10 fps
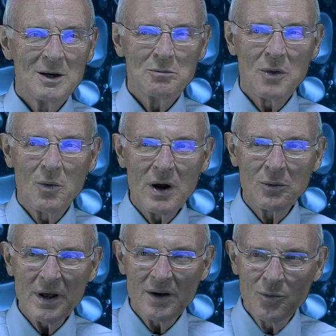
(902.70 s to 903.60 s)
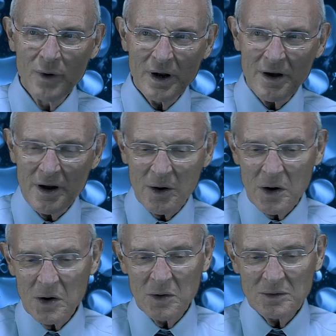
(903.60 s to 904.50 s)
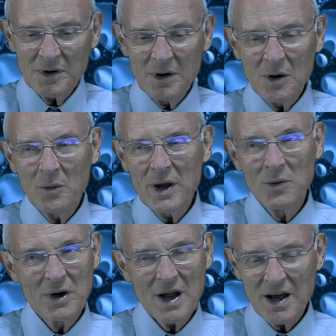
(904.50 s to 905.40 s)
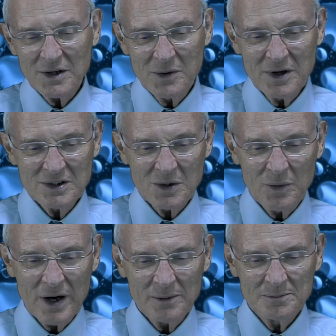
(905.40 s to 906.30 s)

But when we went on our own, we were not doing so well.